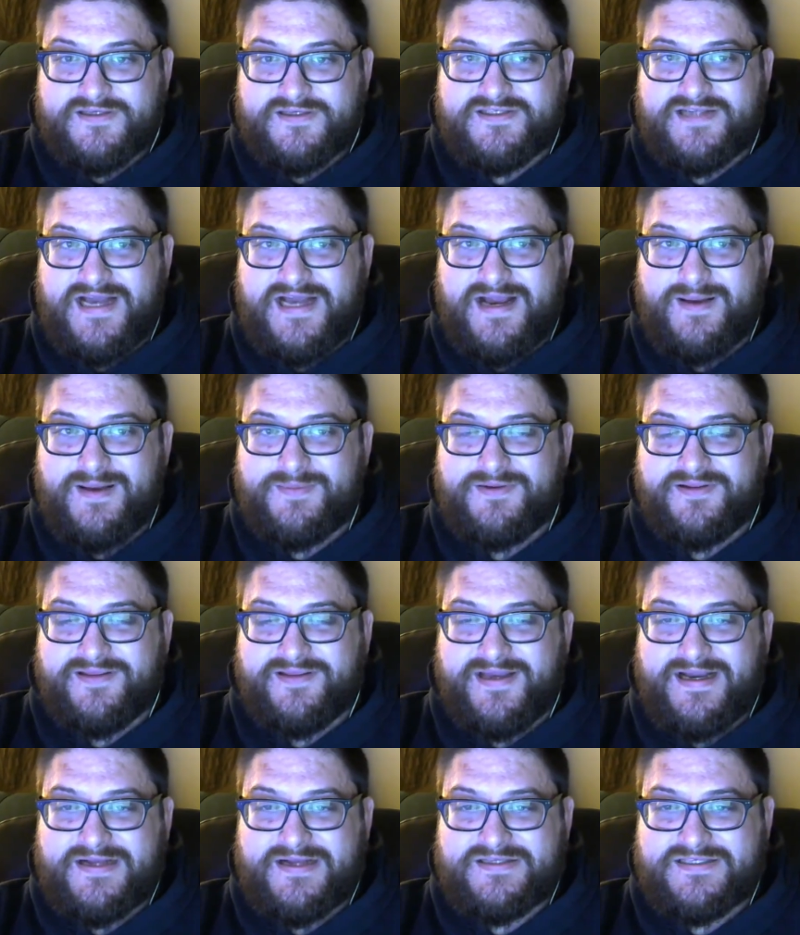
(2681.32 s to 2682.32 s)
stabbed on
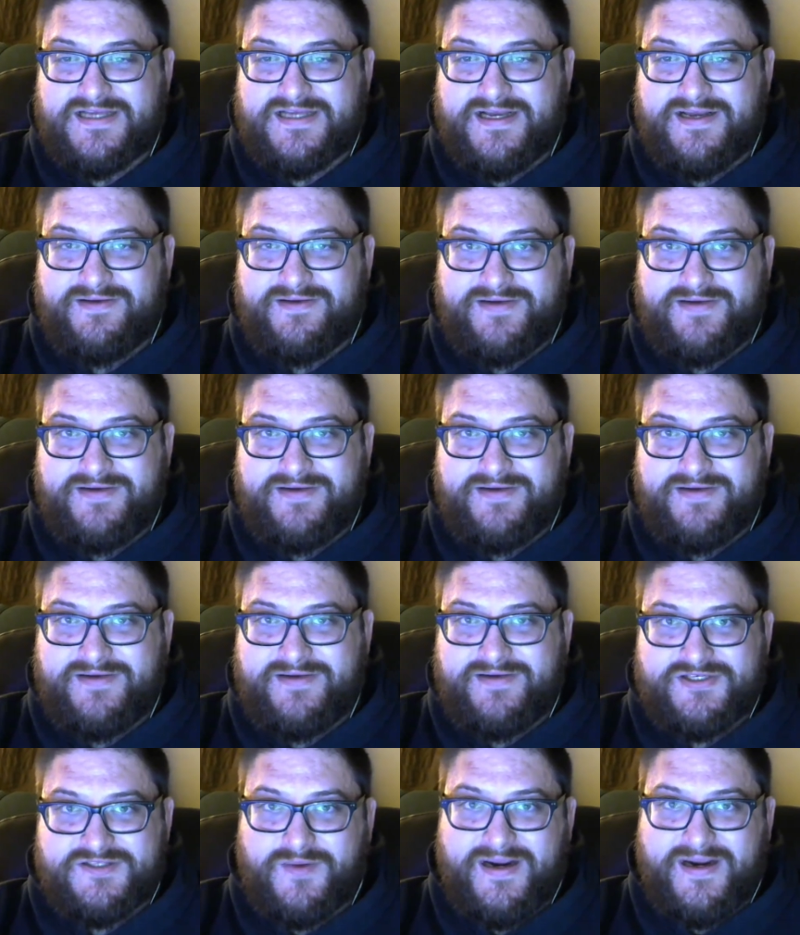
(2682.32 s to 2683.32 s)
the outside, like
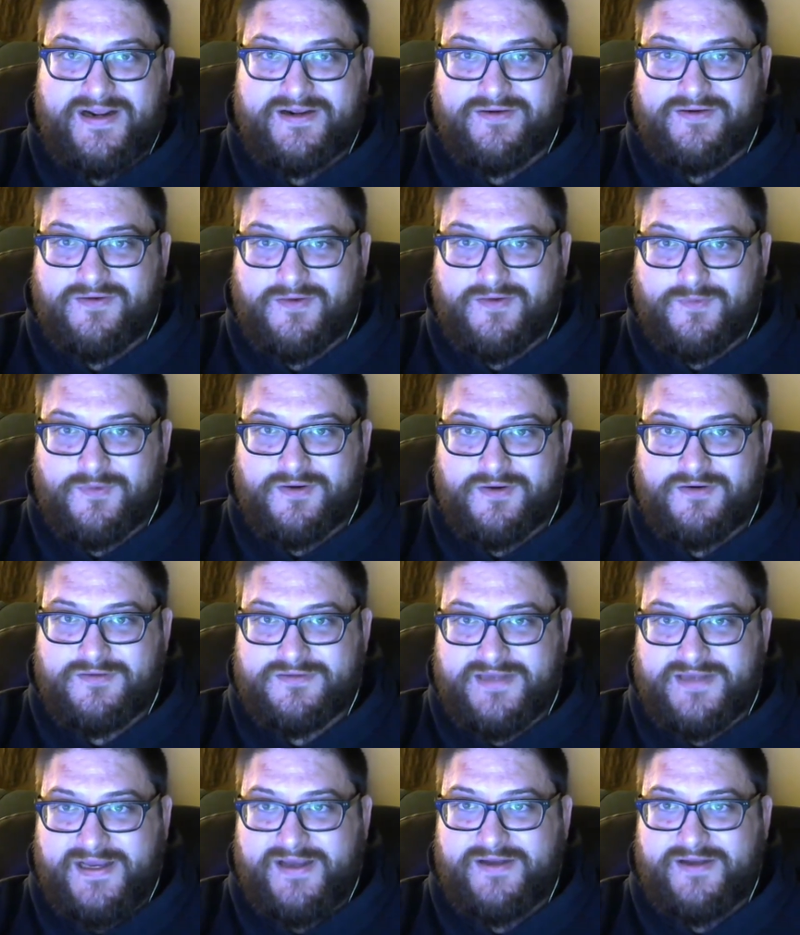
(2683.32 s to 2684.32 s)
just in the regular
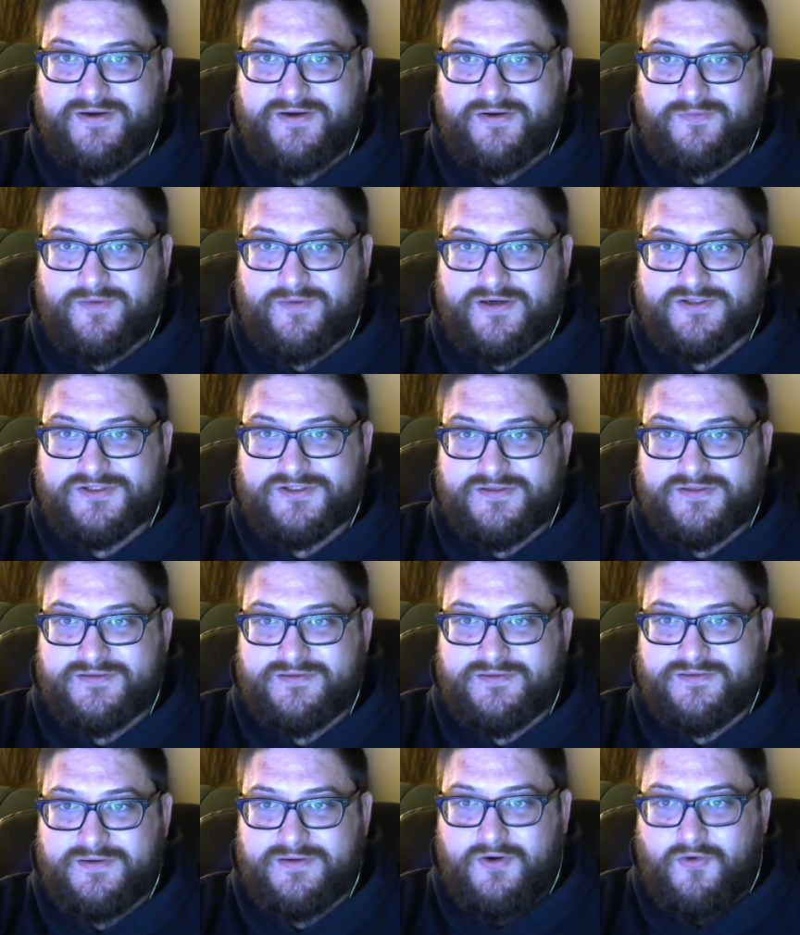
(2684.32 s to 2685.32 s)
world, and you're
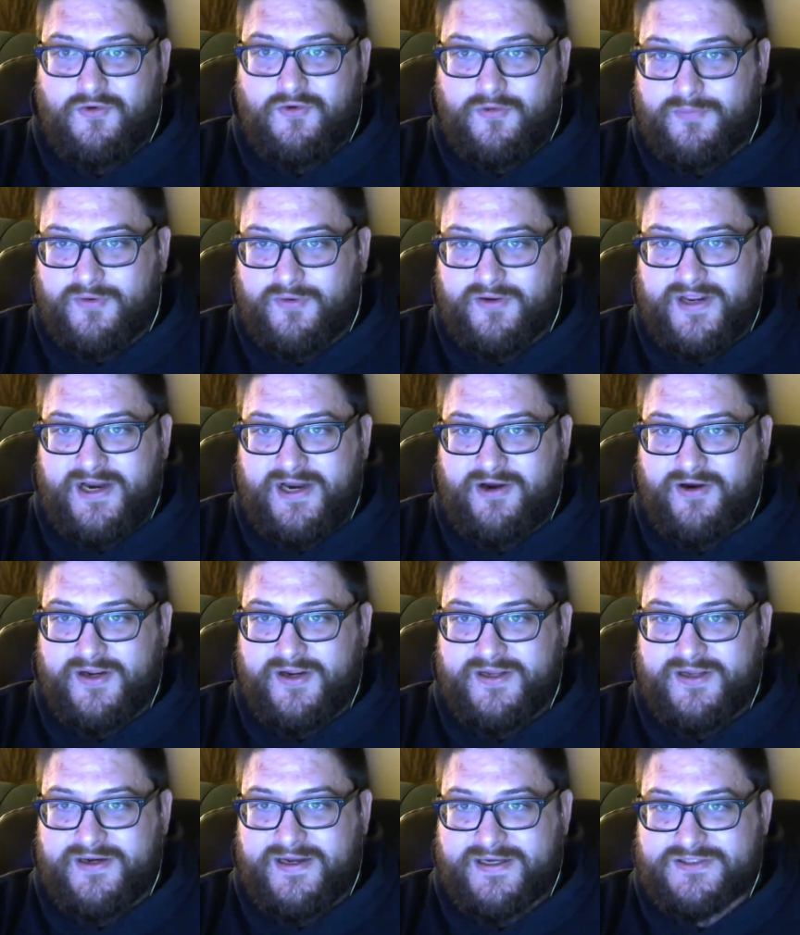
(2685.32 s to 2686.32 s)
Russian or
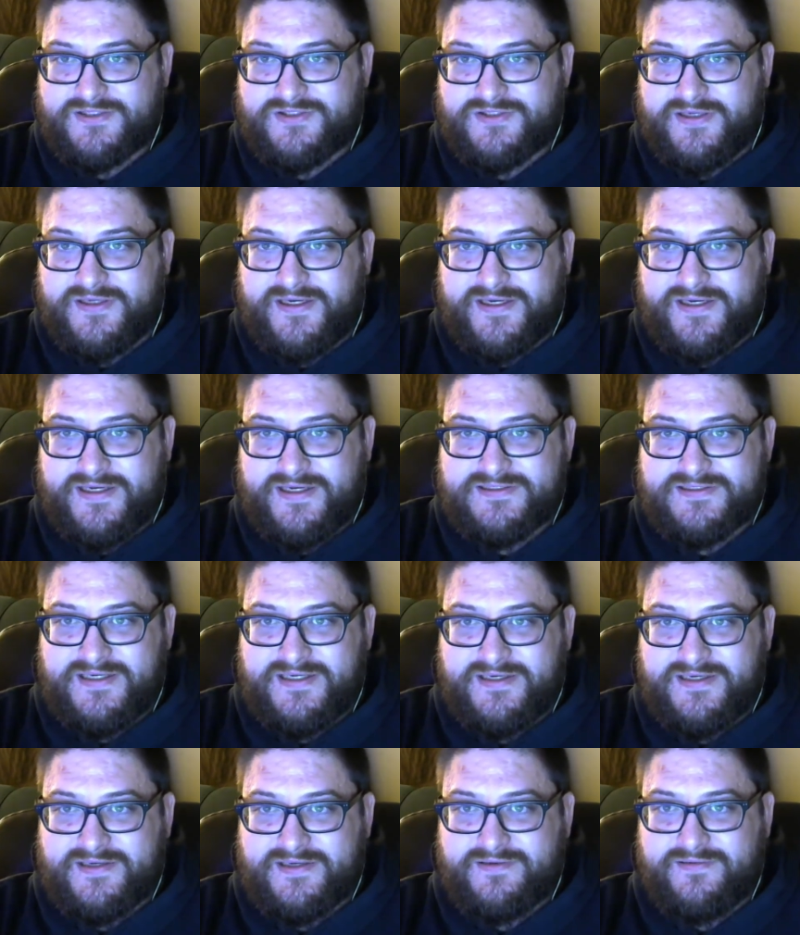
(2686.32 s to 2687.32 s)
Bulgarian, actually, I guess
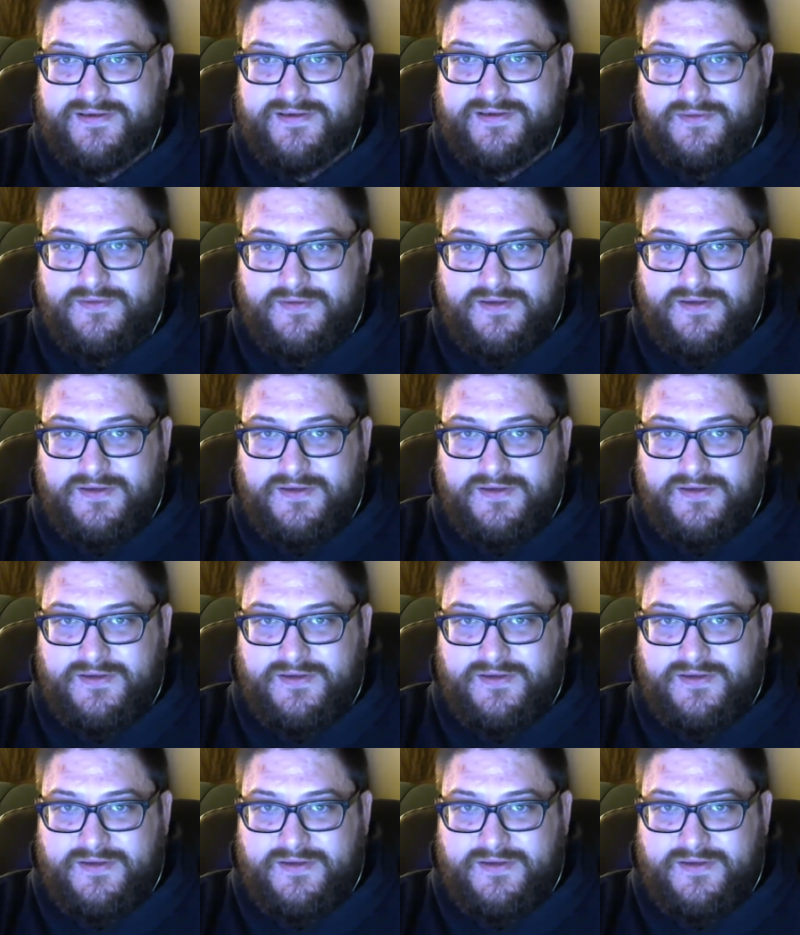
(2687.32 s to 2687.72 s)
technically.